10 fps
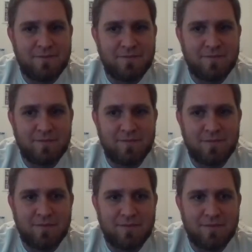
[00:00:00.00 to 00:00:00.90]

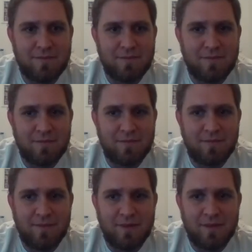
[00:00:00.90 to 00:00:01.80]

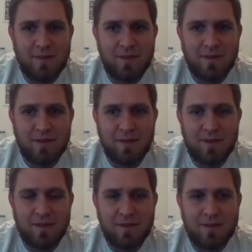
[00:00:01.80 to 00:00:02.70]

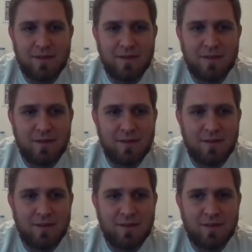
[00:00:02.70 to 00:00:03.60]

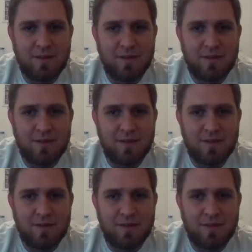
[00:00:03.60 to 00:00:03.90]
[no speech]